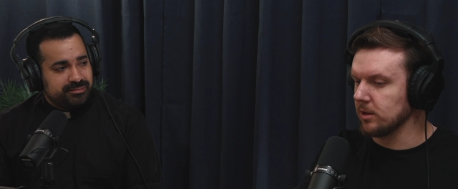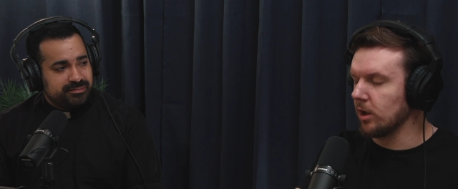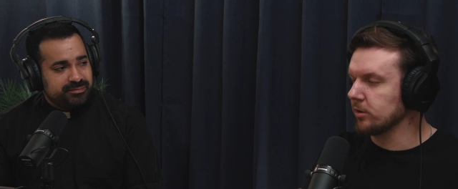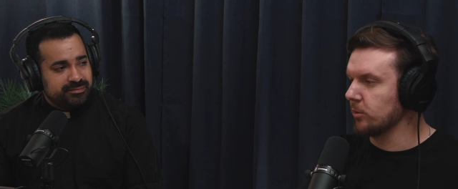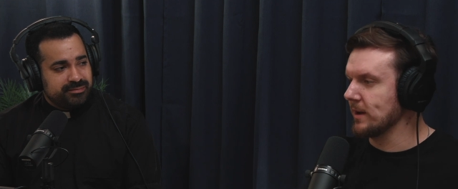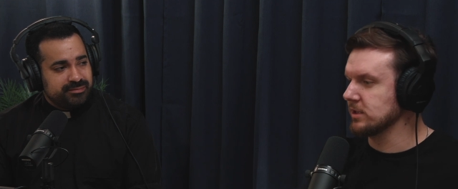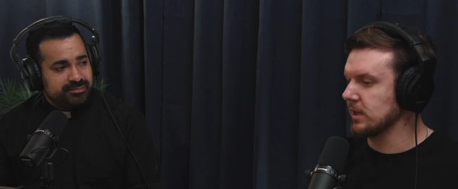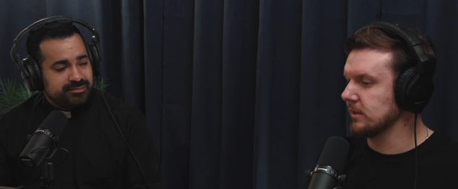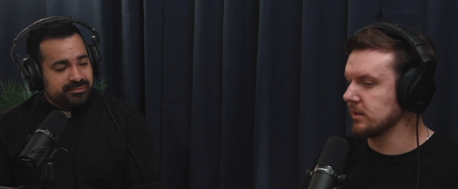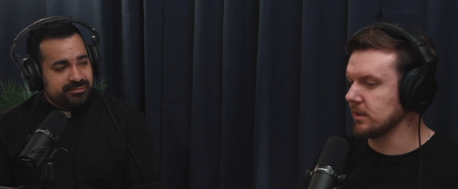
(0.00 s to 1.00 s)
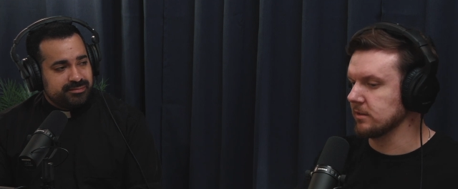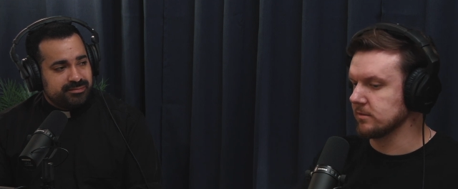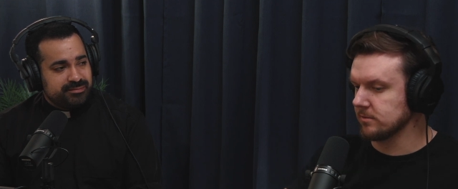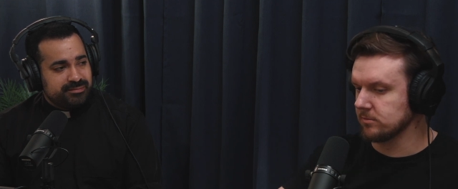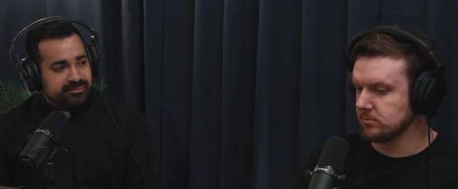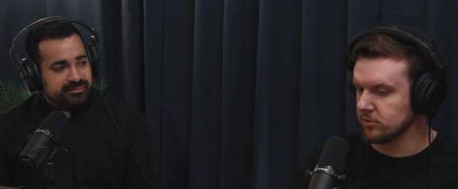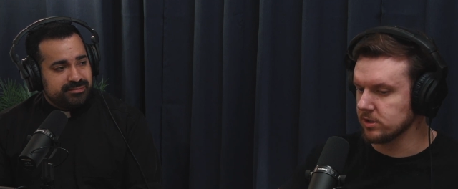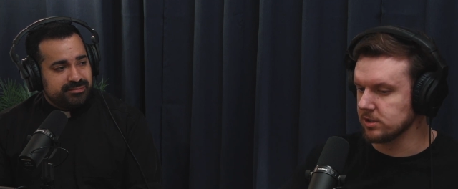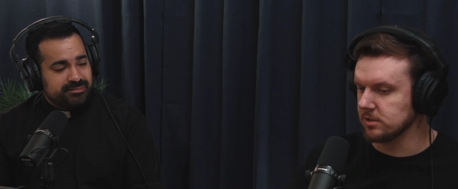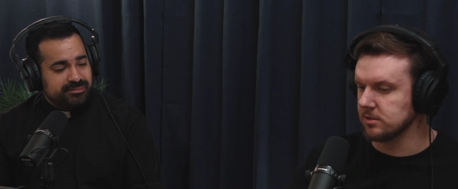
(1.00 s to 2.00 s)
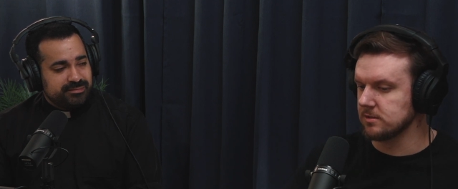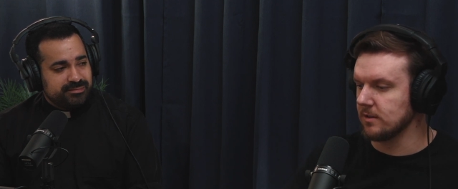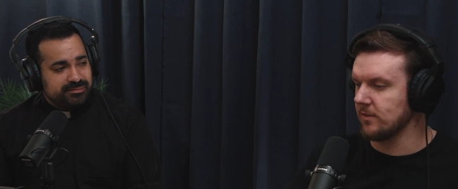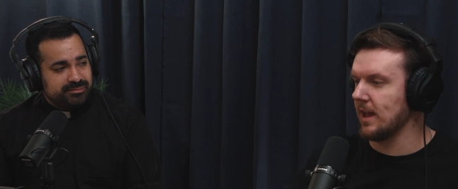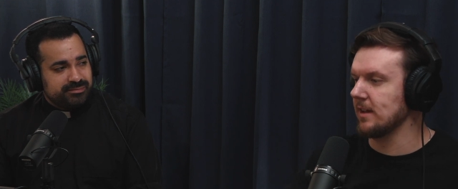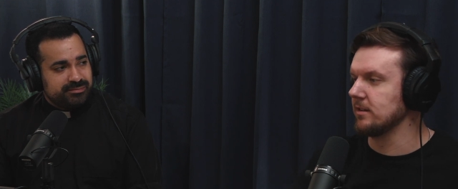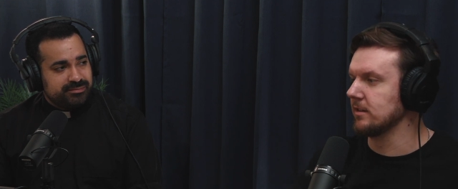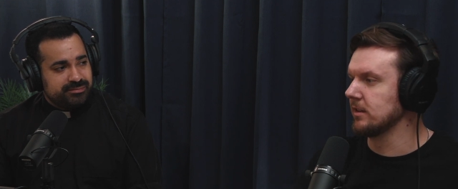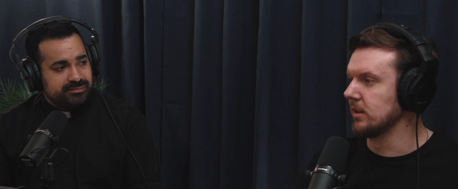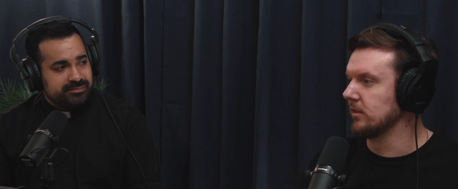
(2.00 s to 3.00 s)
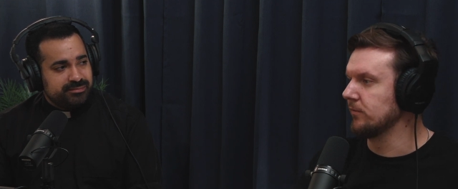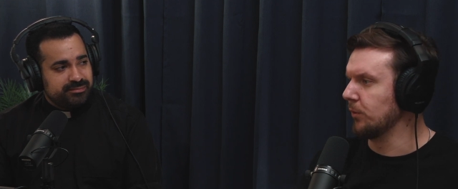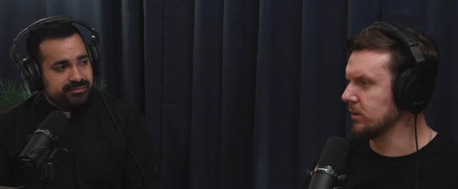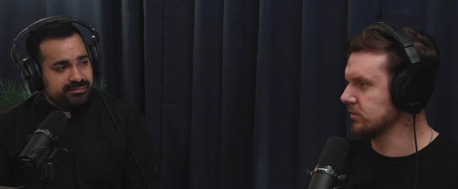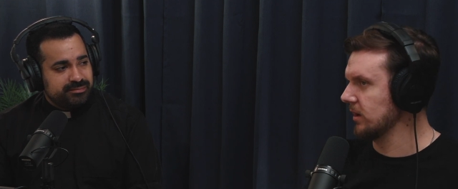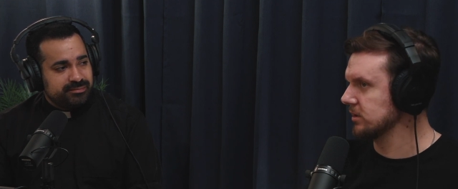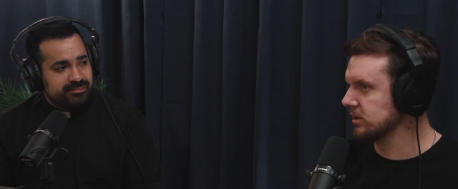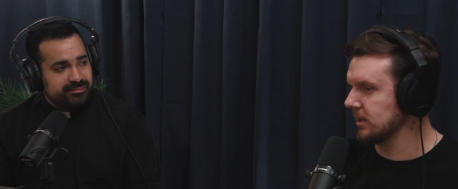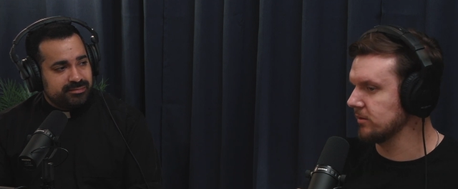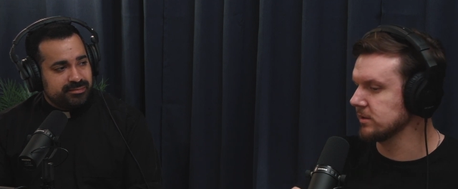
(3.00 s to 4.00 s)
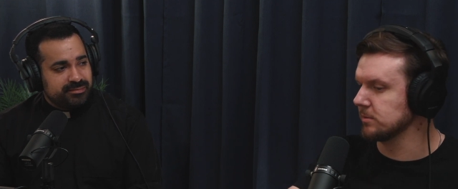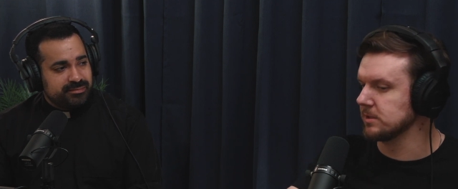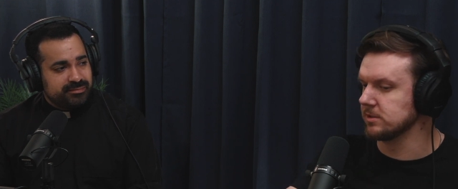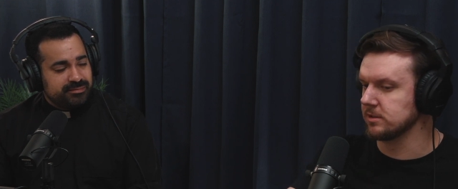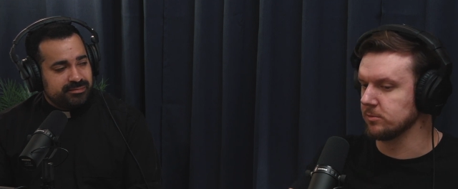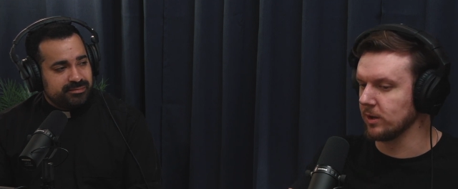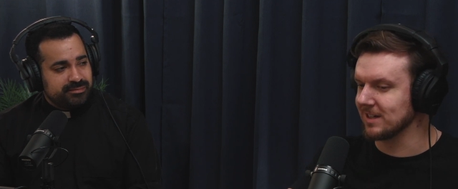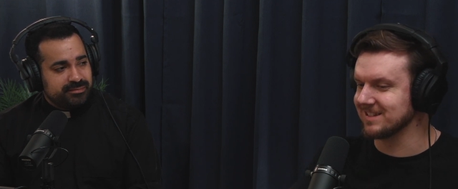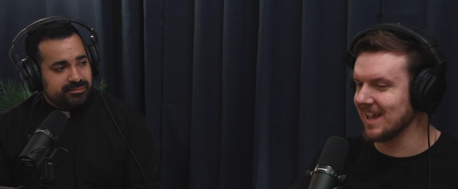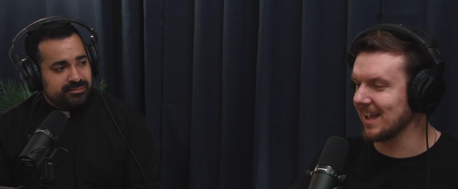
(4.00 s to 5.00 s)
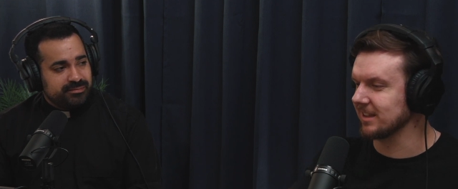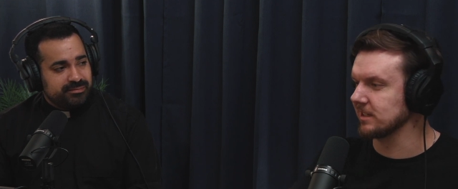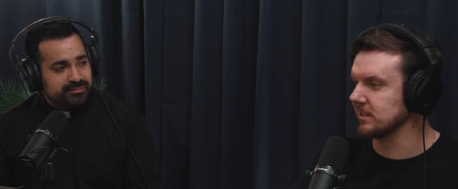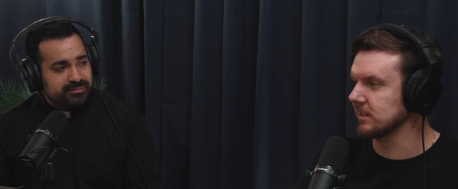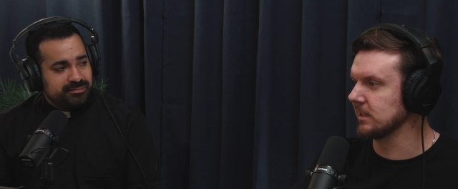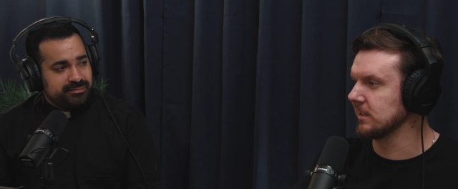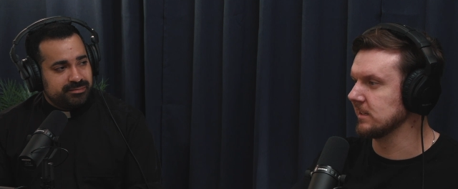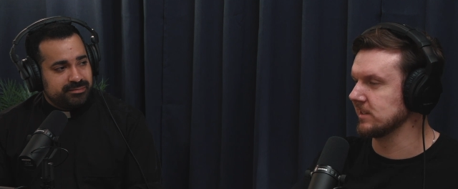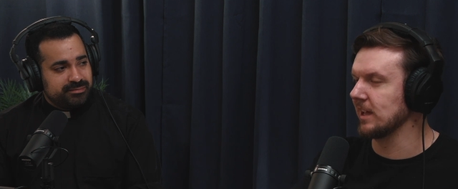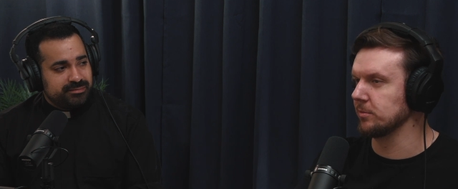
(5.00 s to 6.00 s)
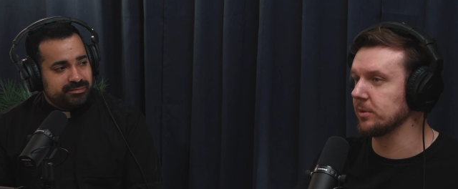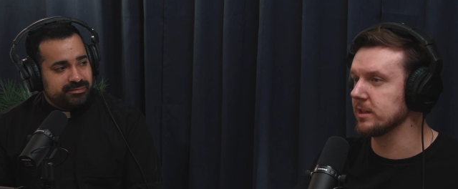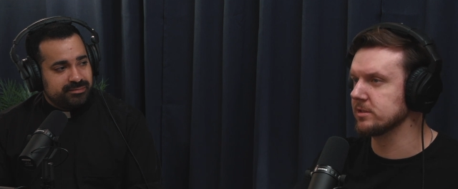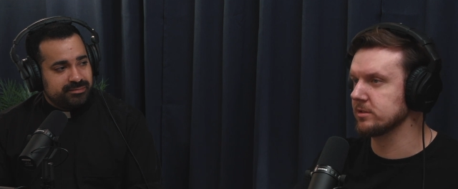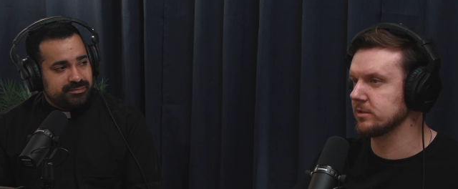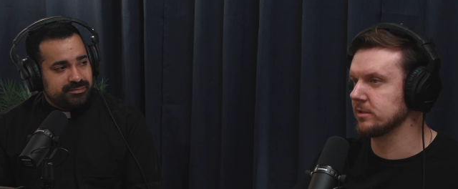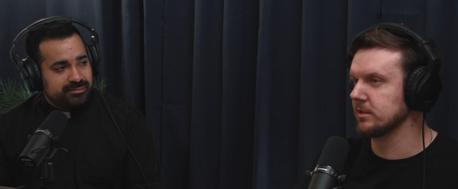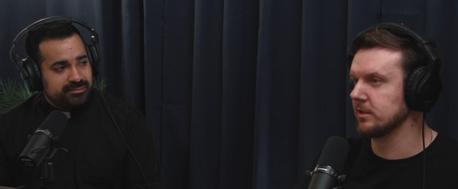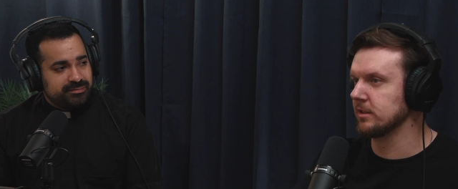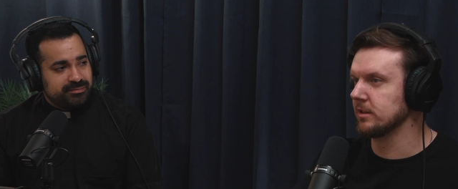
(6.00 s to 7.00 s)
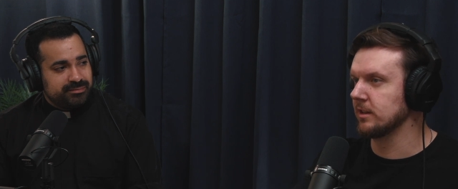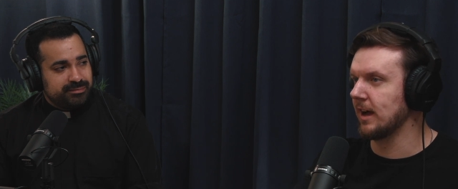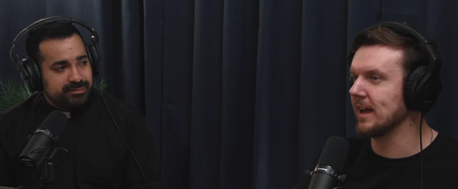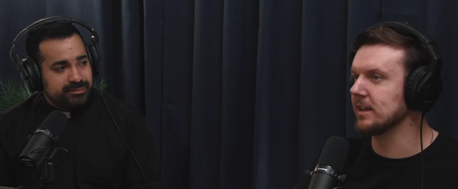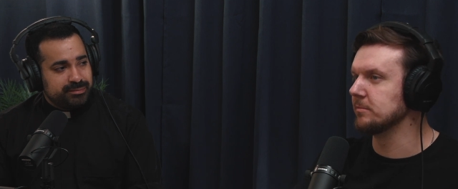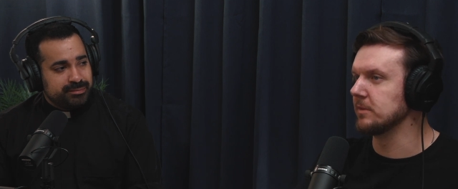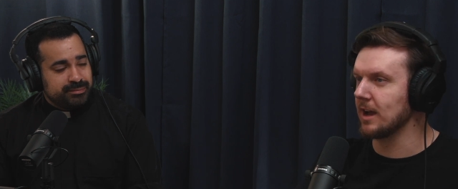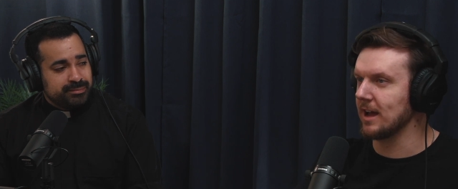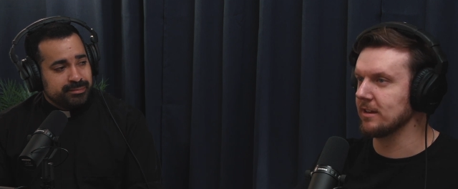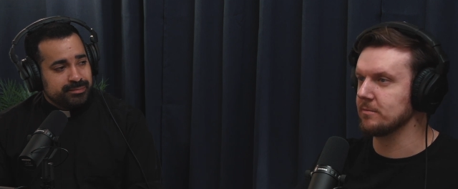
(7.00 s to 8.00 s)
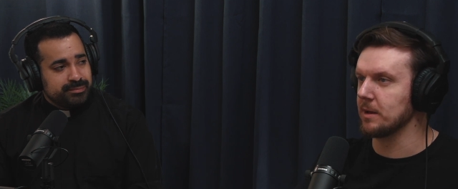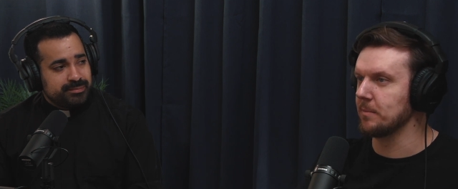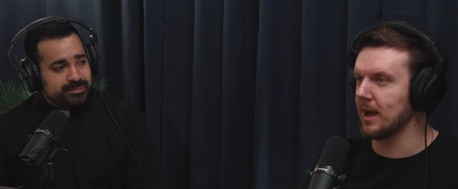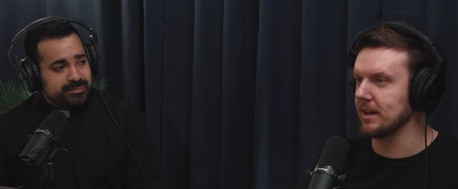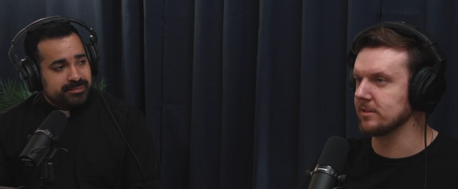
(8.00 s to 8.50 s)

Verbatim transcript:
Speaker 1: long question I think that Christians have had for transgenderism is what exactly is out of place. I am not my body.